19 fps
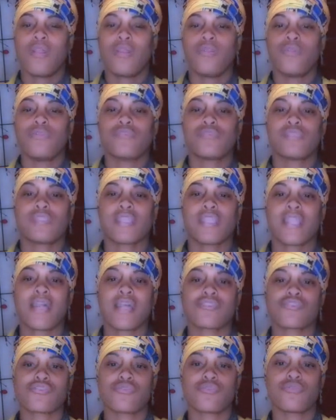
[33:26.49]
loosening
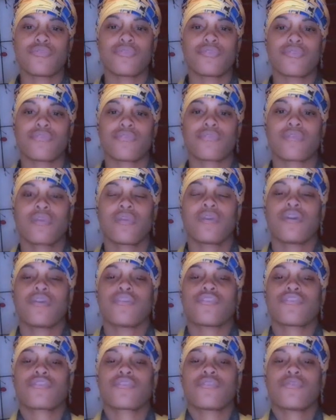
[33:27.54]
our shoulders,
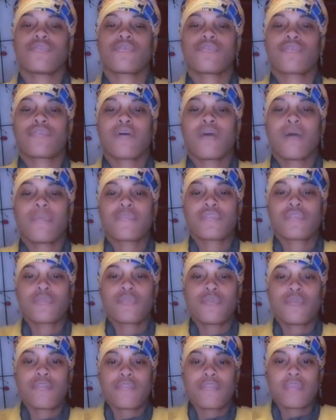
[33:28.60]
shoulders up
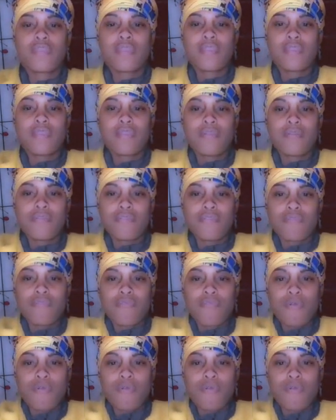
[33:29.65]
towards the ears,